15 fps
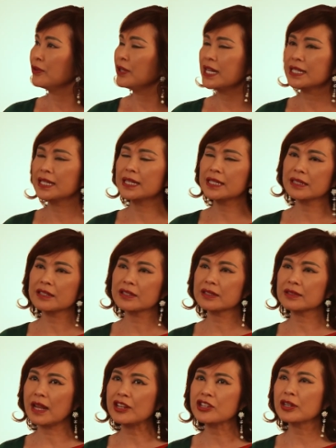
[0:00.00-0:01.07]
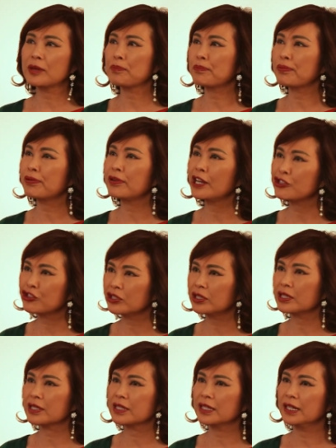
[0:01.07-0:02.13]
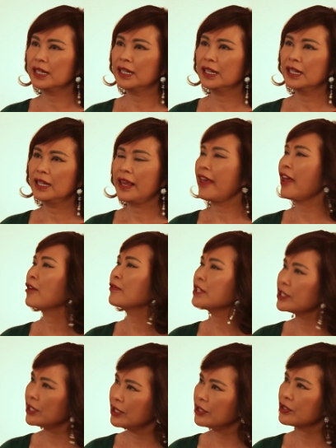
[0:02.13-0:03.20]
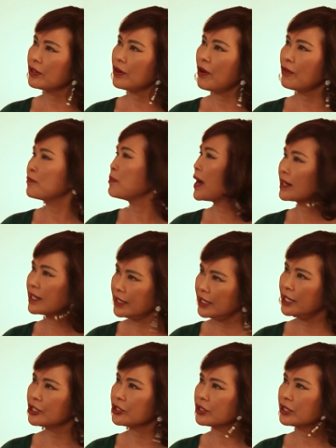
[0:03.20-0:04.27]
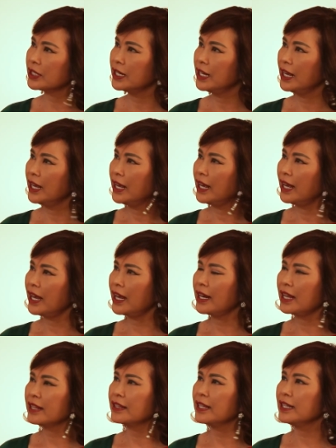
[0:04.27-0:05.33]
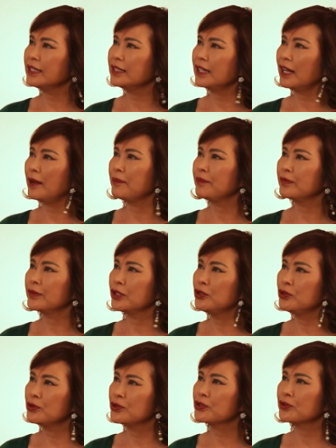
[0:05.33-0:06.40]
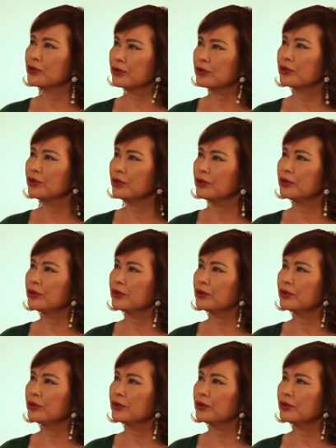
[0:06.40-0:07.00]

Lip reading: This is such a precious heritage of Bangladesh, and I think you should